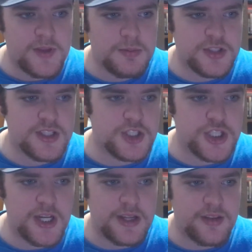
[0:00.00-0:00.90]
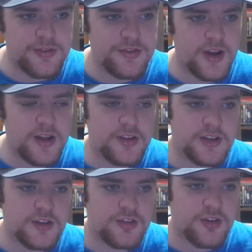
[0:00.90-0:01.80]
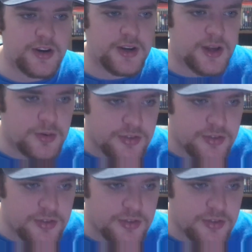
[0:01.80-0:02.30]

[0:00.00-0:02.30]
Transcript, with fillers: I'm just going to check the file here right now